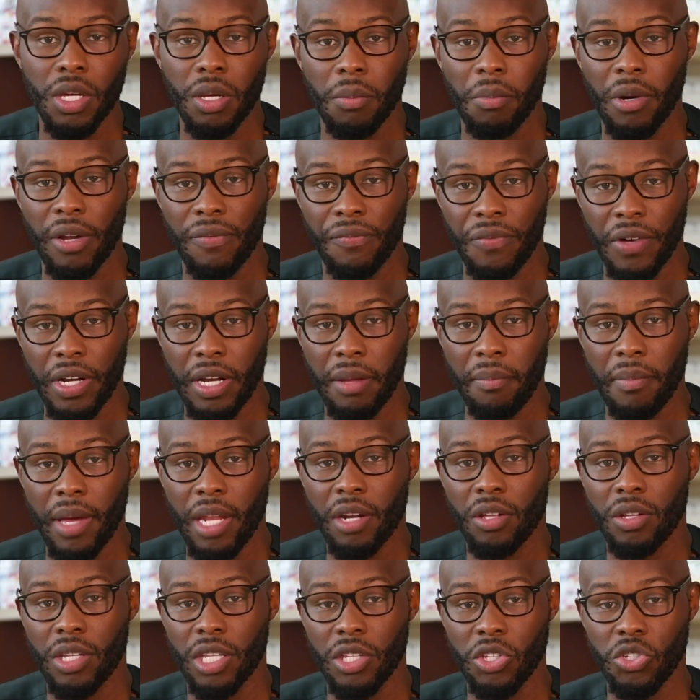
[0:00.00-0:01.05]
But
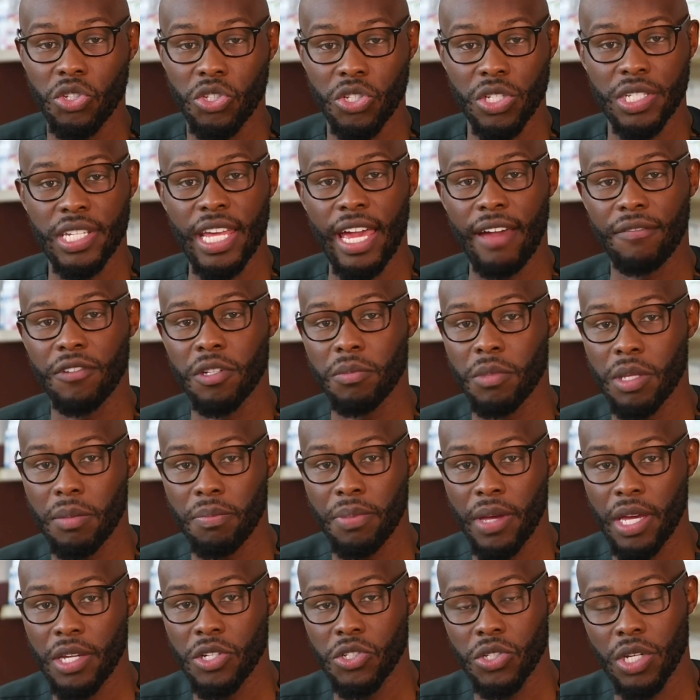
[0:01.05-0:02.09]
fundamentally, you just have to be
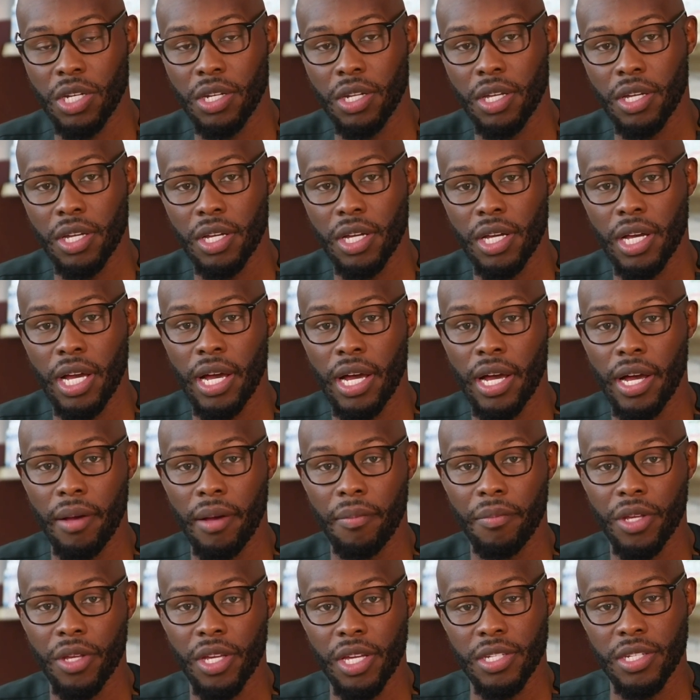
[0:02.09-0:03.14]
patient,
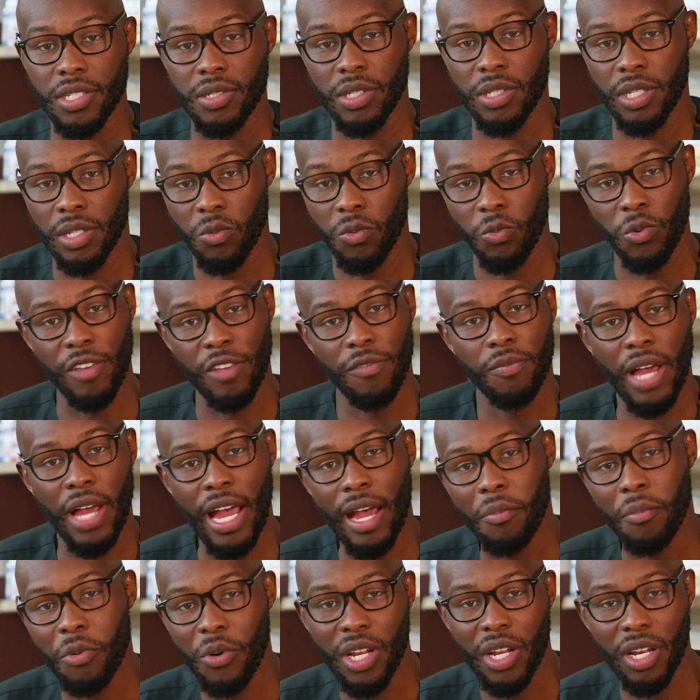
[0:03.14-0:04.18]
because we've
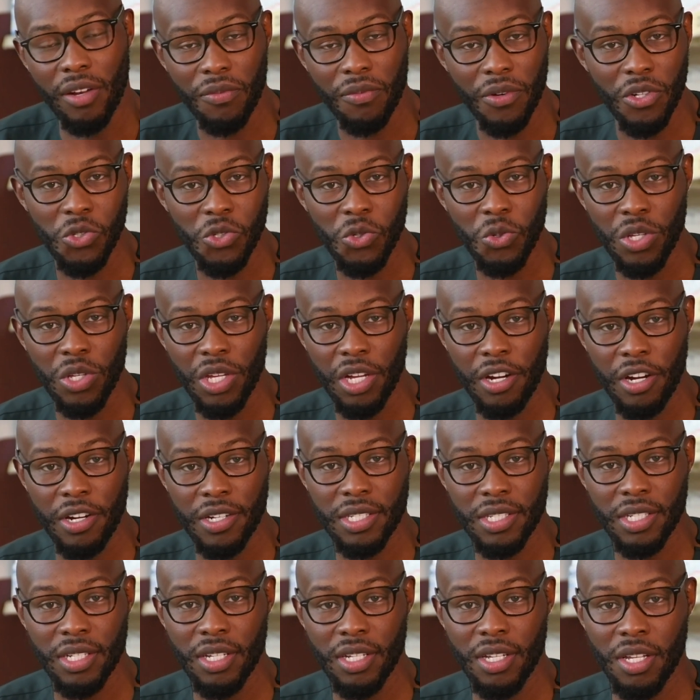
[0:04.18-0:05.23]
operated for 2
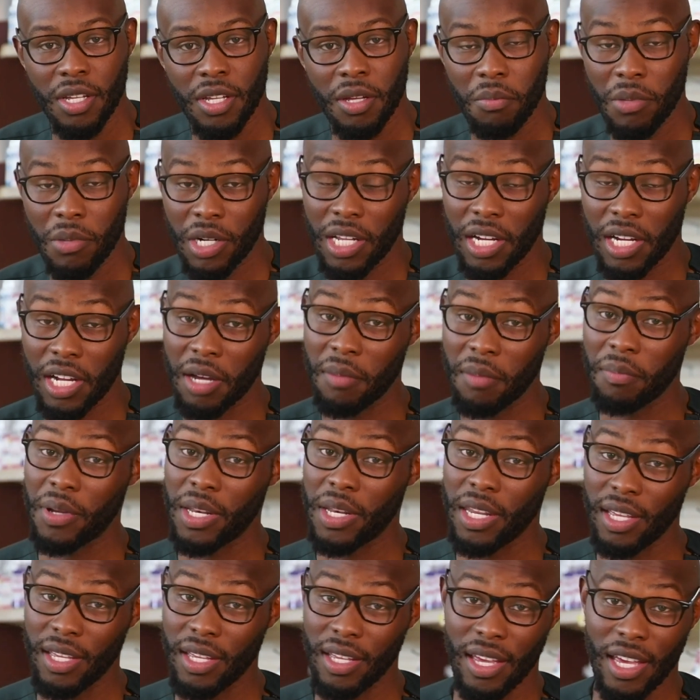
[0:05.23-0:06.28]
years, but the
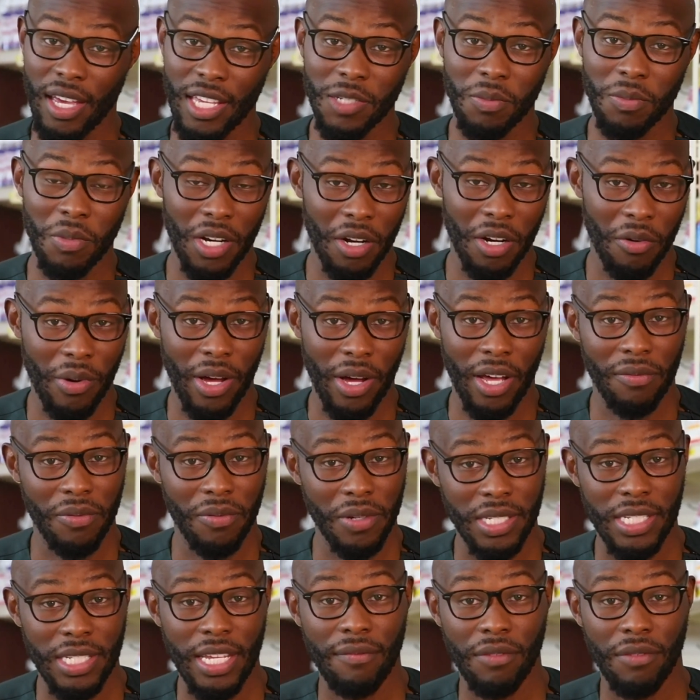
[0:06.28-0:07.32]
company has been around for
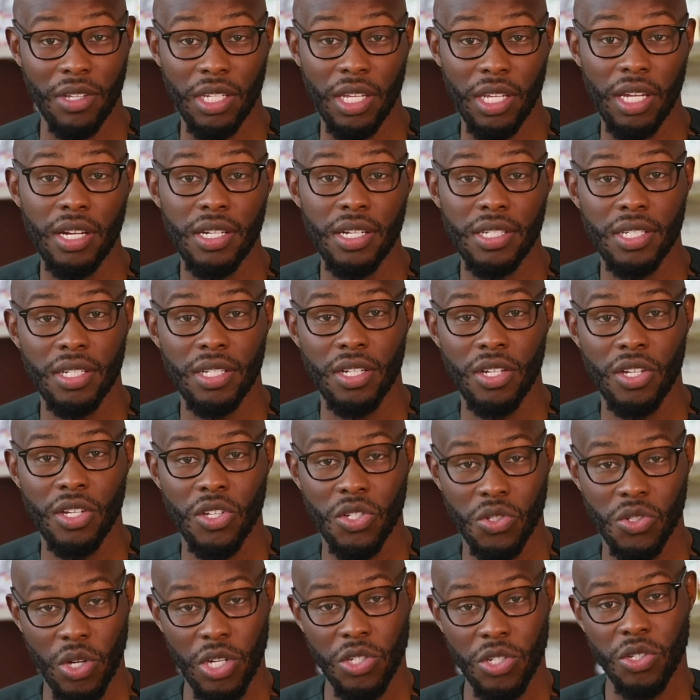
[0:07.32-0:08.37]
7 years.
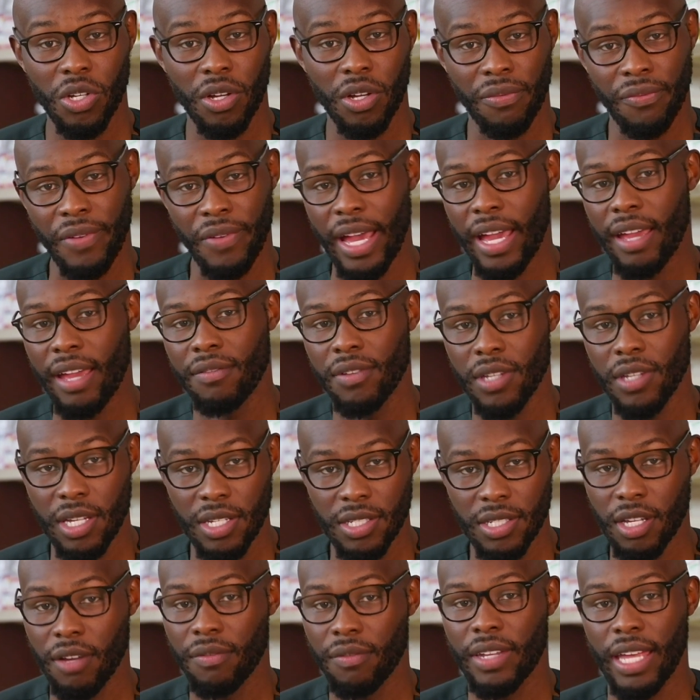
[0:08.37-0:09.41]
So it took 5
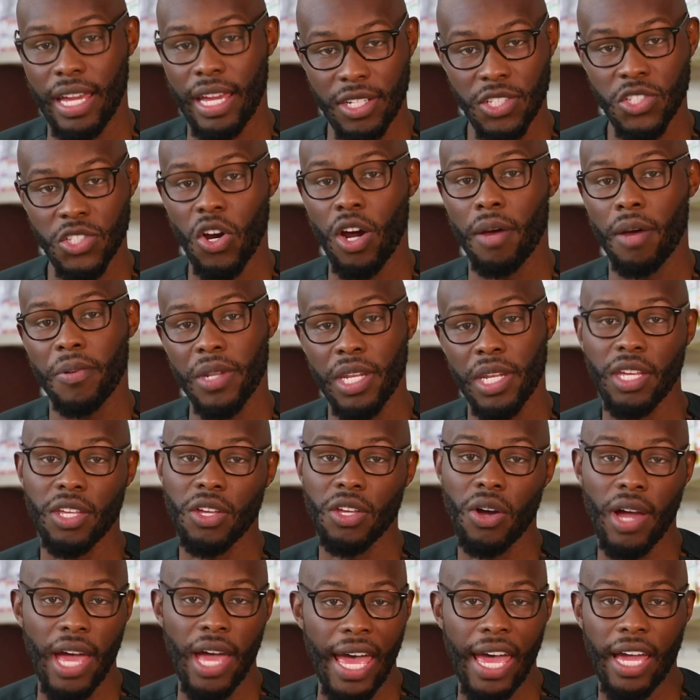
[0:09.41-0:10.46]
years of sharpening
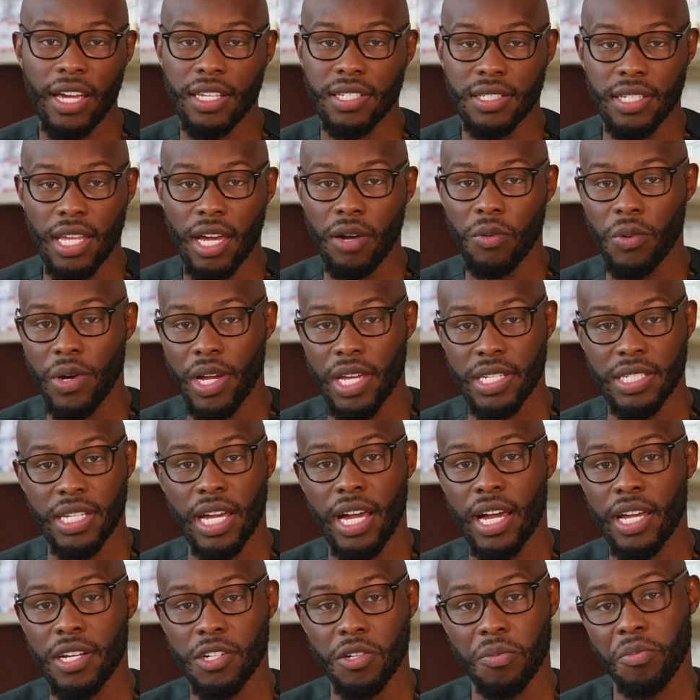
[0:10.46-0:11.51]
your axe. That way, as an
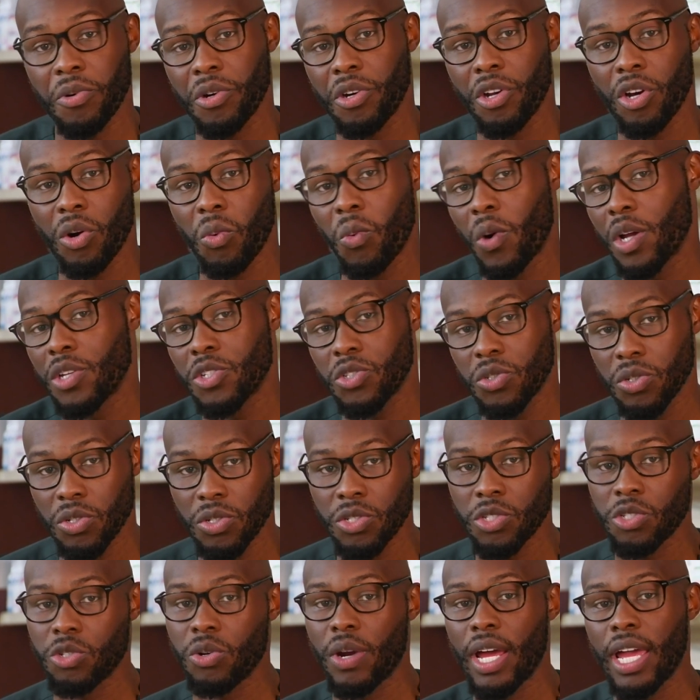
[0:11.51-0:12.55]
entrepreneur, once you
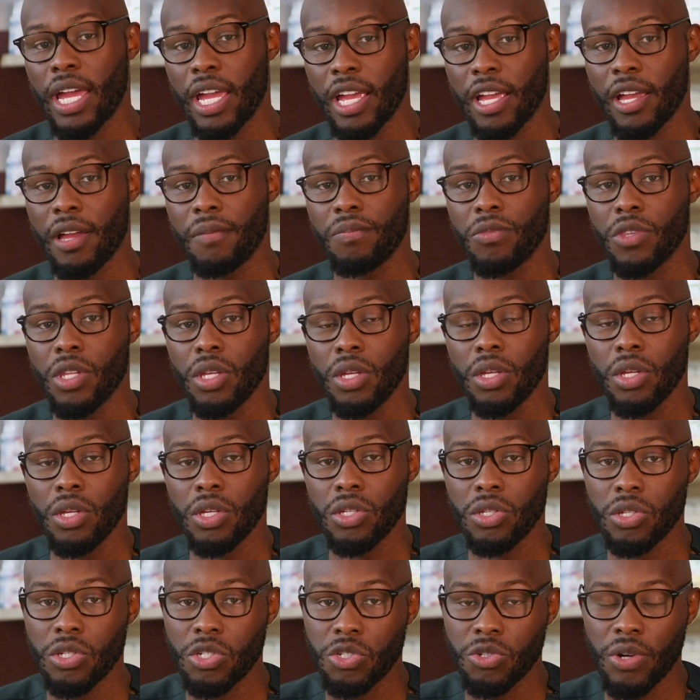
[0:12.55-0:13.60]
strike
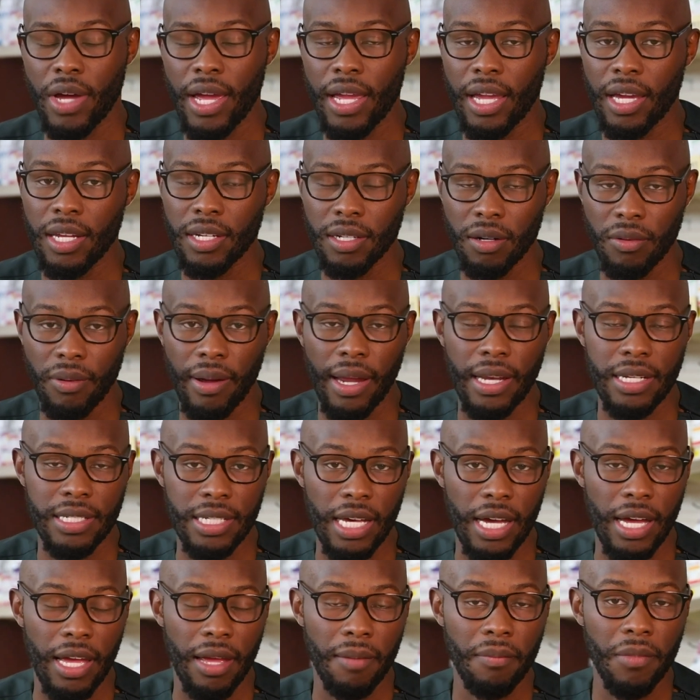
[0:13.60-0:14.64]
at the right
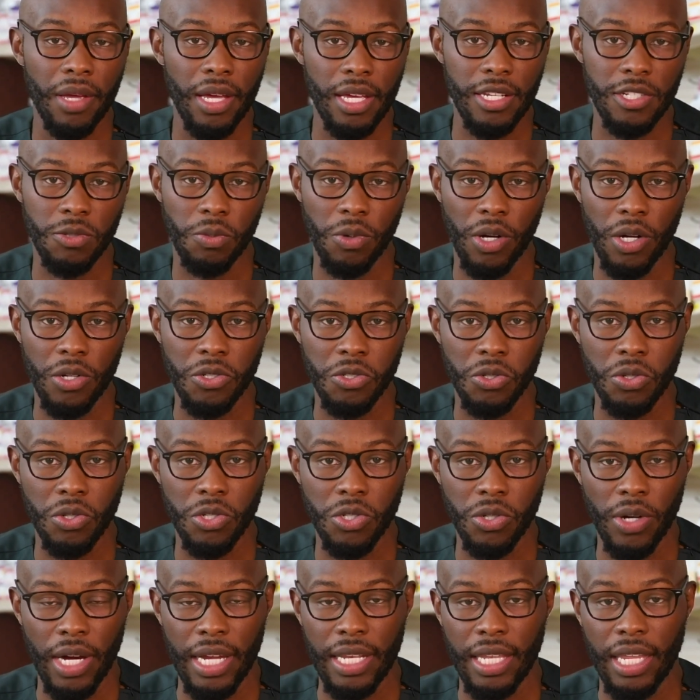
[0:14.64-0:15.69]
time as well too.
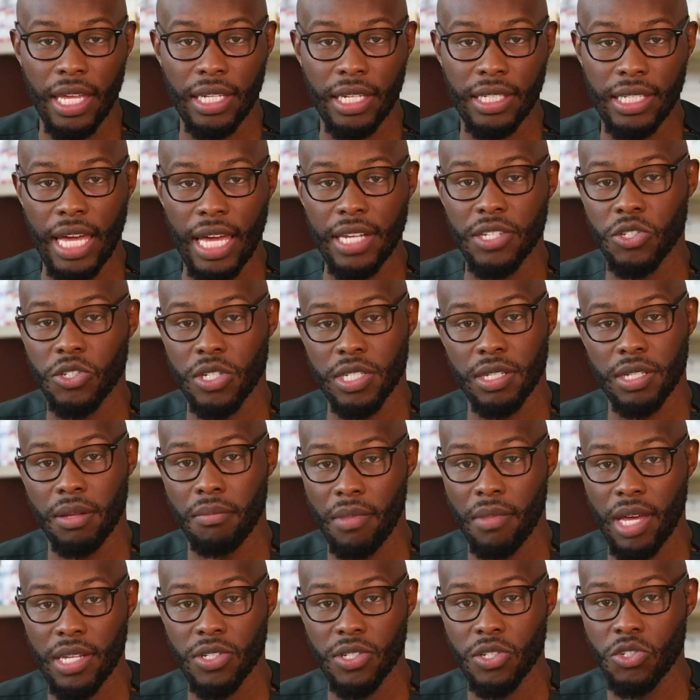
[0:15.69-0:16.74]
So I think that's just a
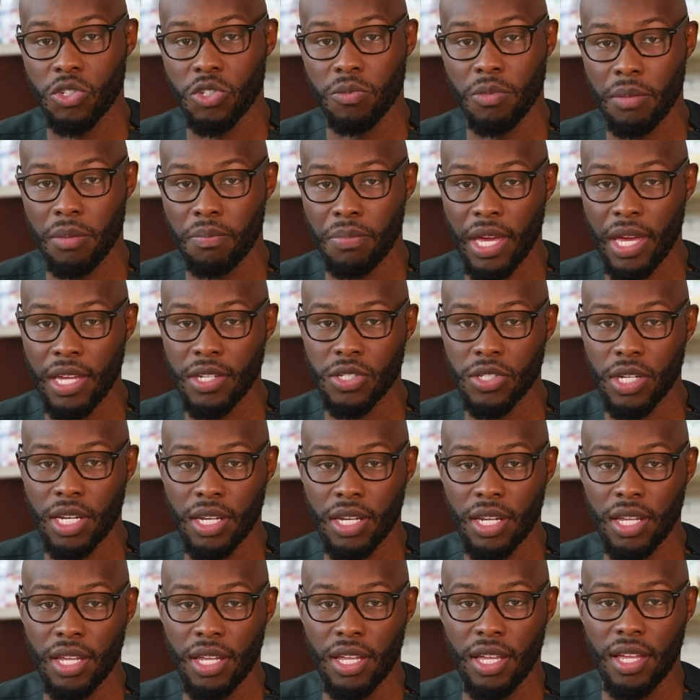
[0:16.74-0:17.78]
message to be patient
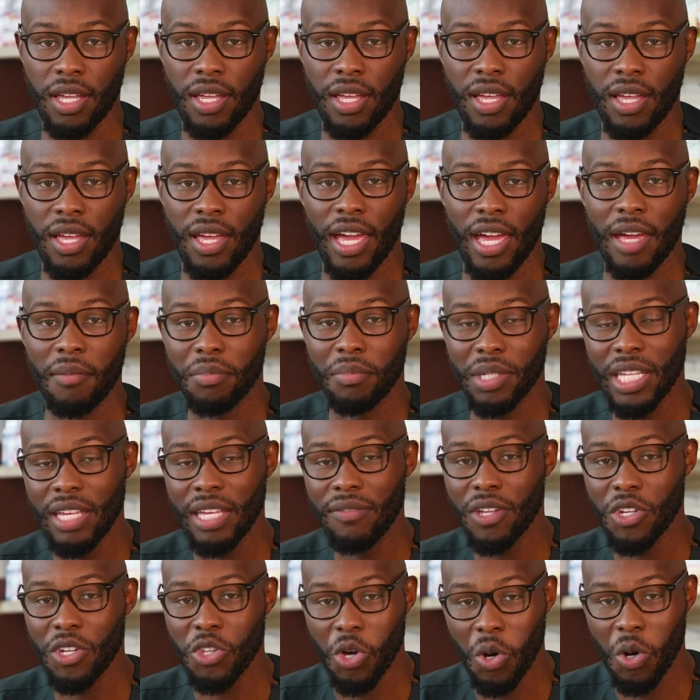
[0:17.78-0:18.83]
and believe
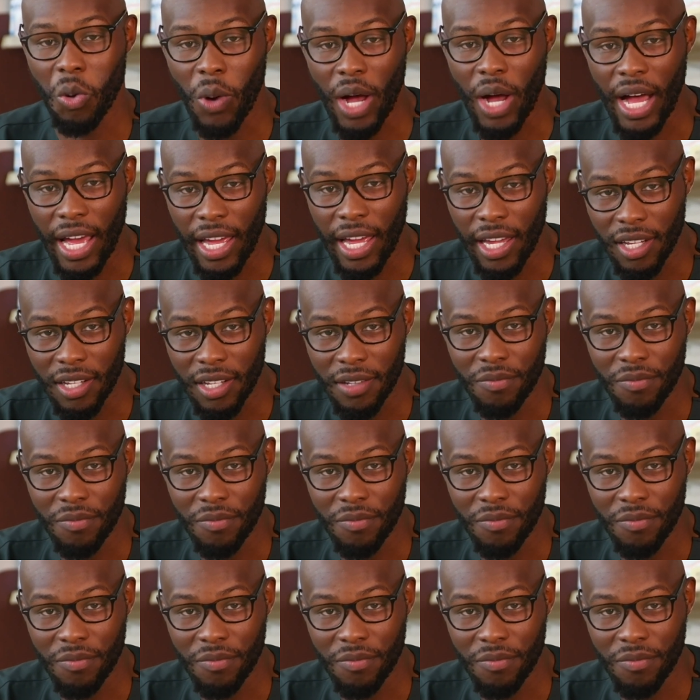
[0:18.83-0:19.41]
in your why.